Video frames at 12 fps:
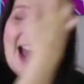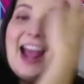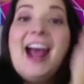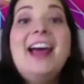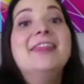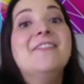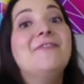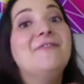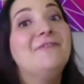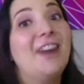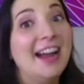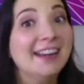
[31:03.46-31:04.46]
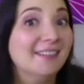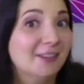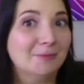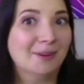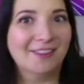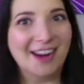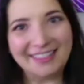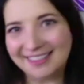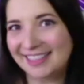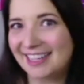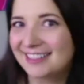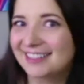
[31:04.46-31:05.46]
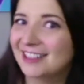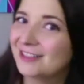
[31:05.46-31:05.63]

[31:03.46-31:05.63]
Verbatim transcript: And the final procrastination